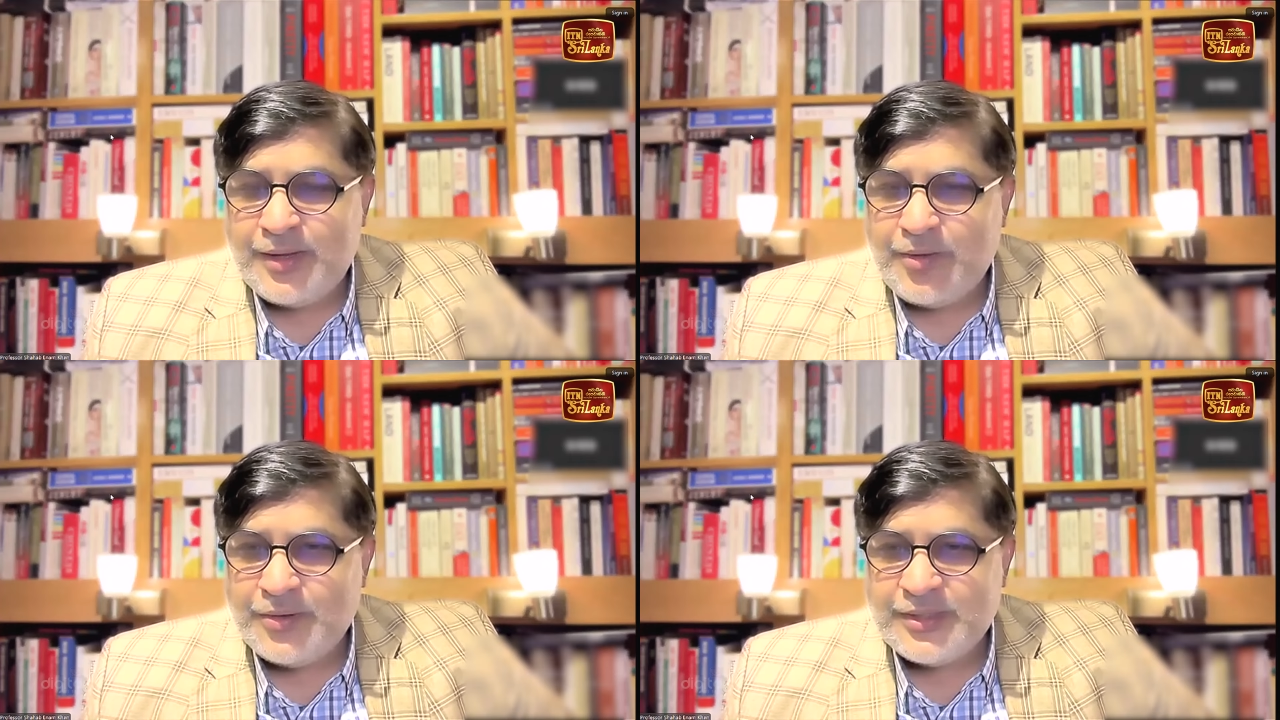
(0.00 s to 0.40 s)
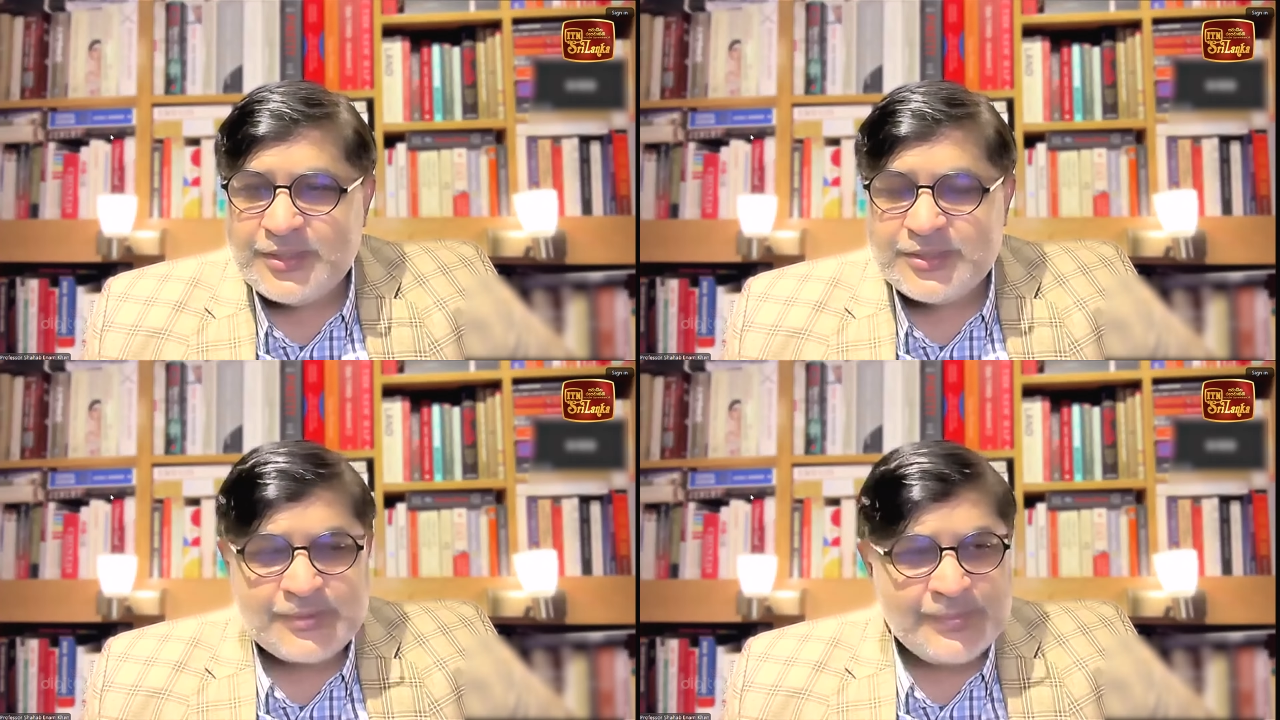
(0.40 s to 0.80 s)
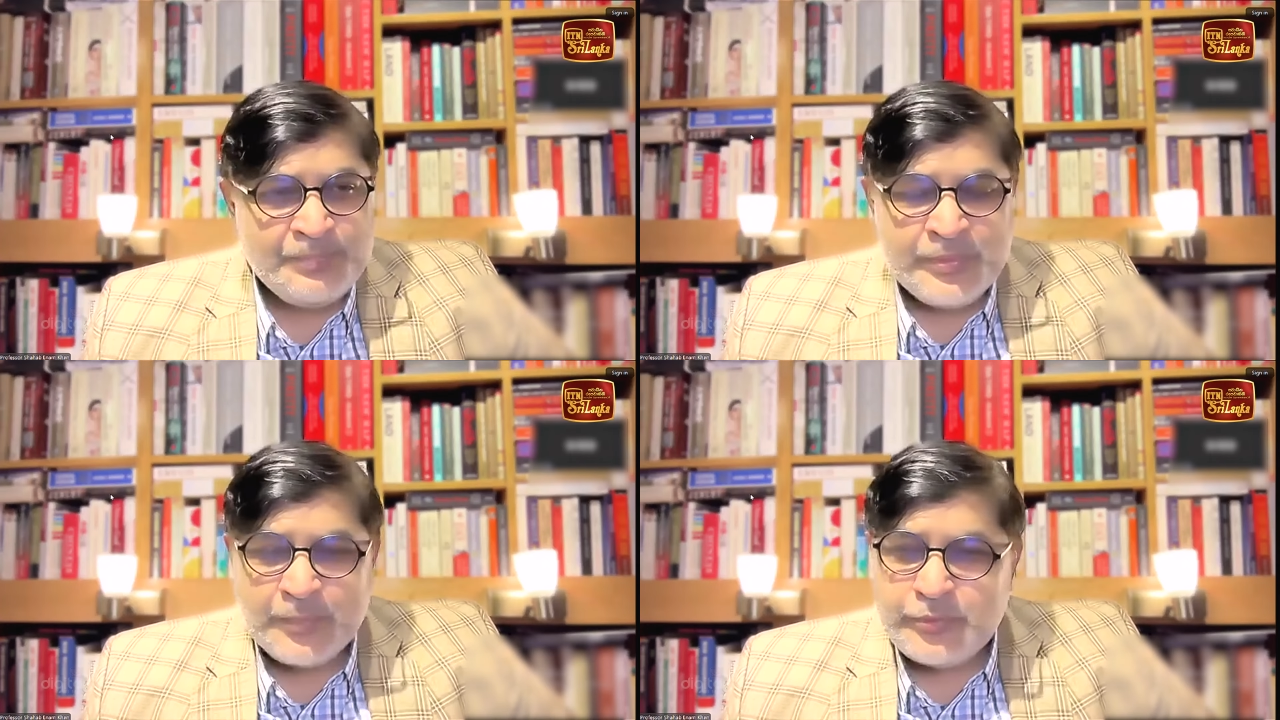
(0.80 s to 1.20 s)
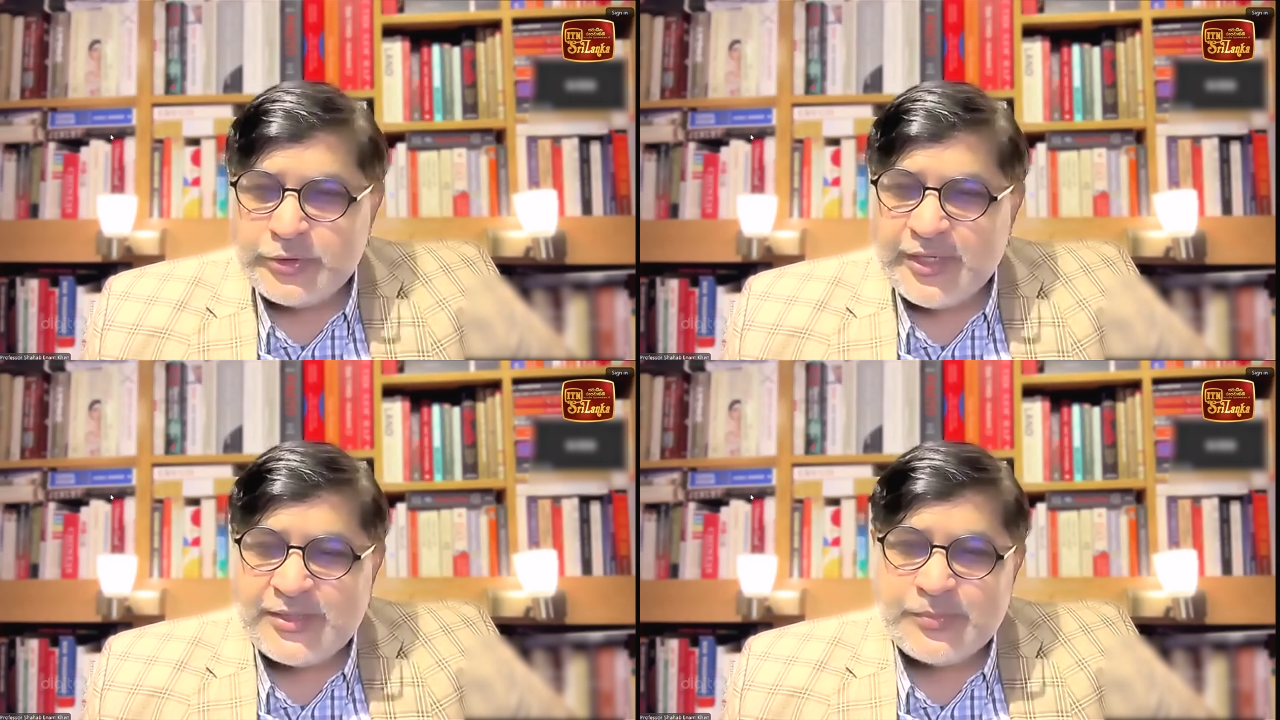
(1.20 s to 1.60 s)
August,
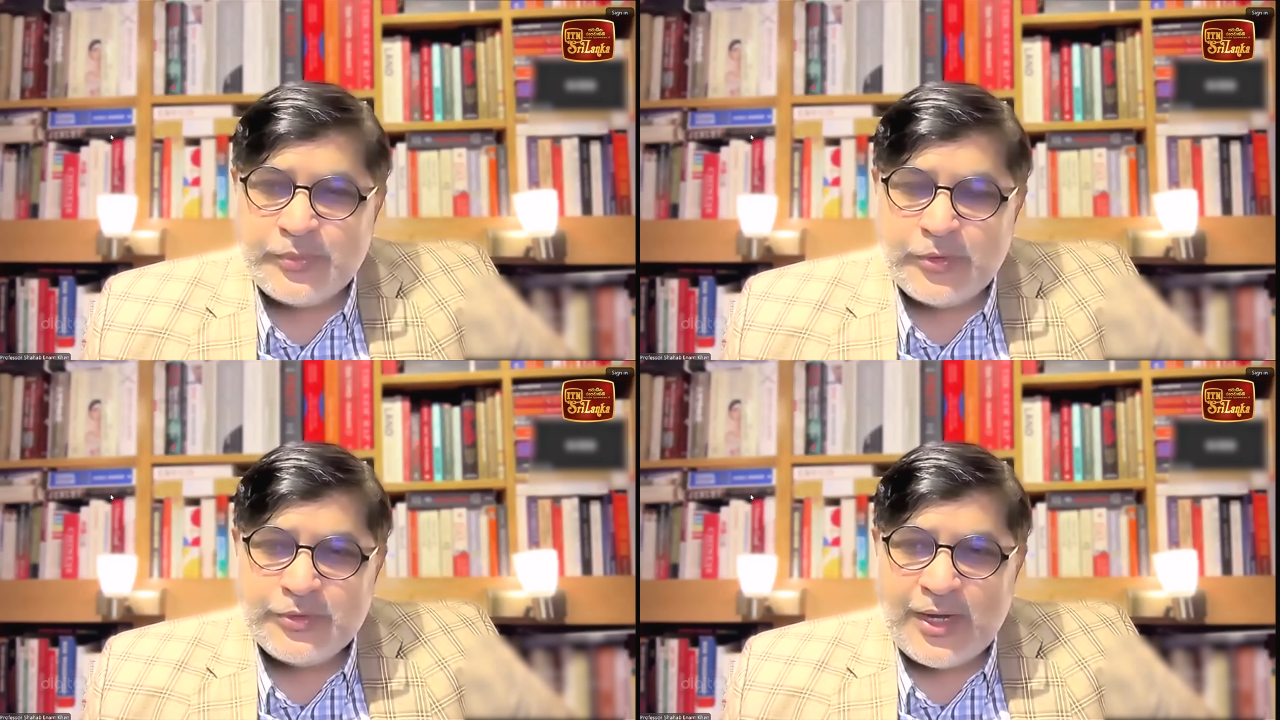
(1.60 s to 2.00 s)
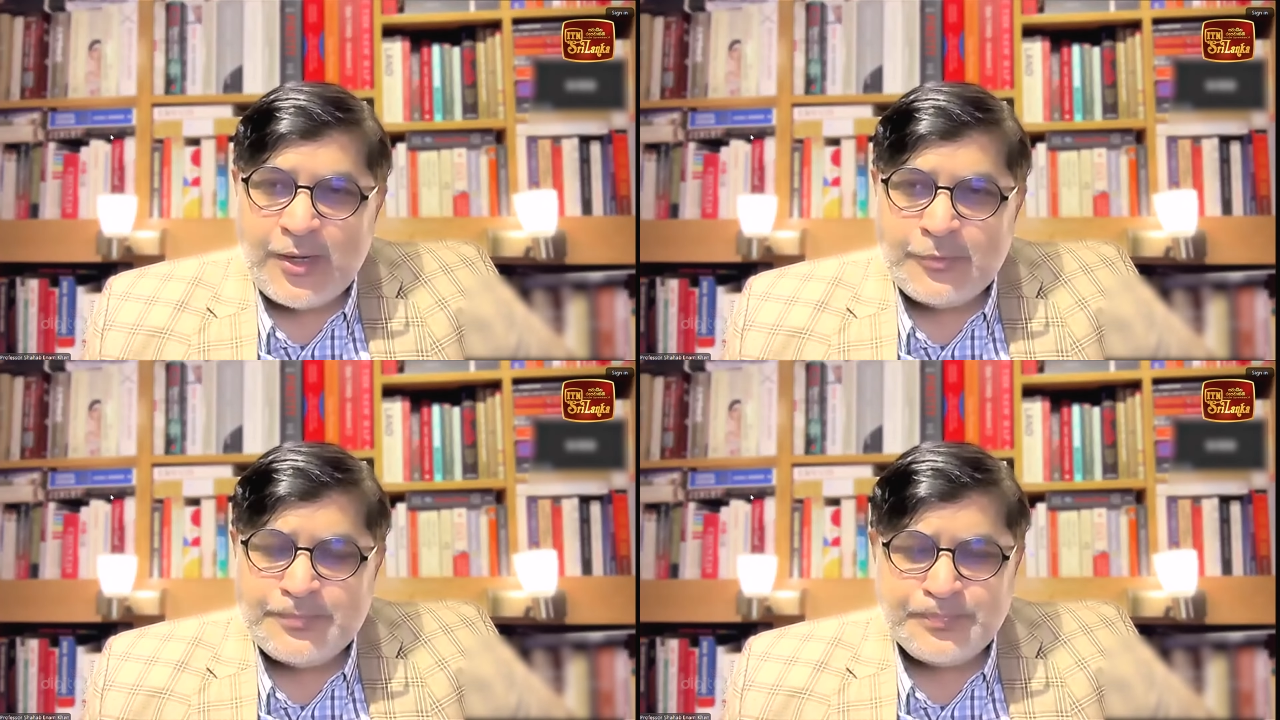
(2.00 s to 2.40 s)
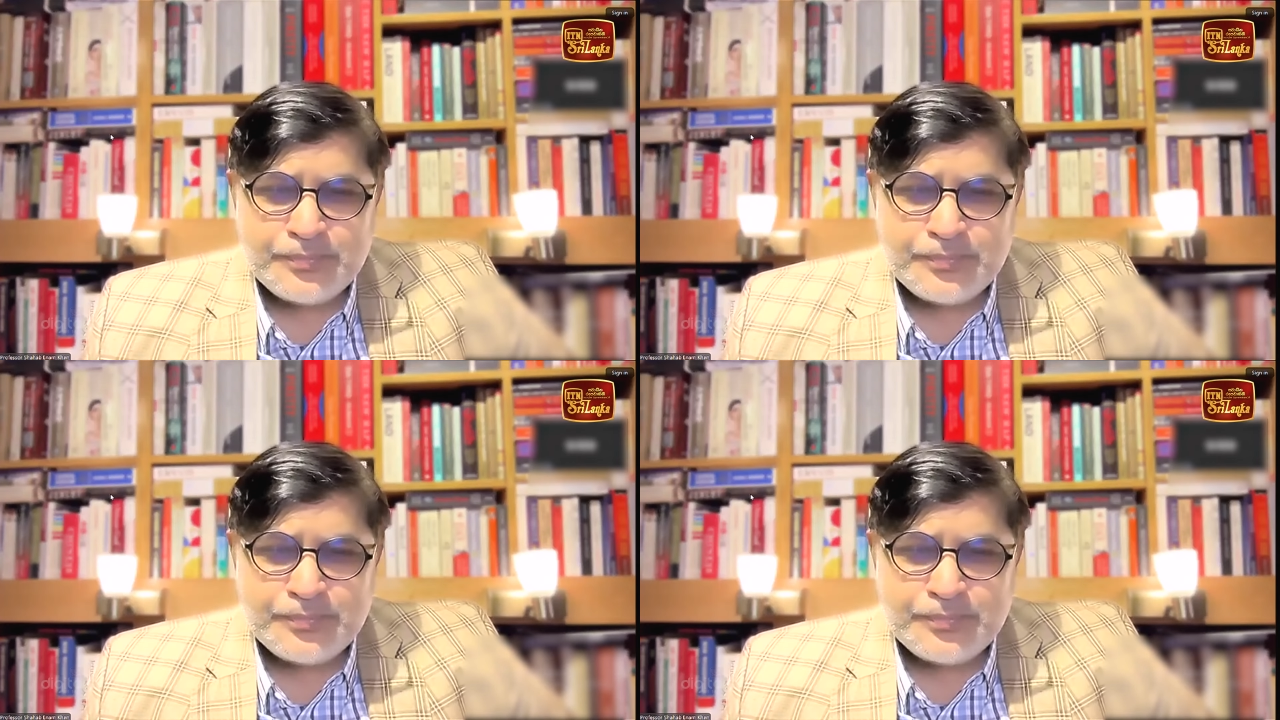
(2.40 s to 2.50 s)
protests broke down.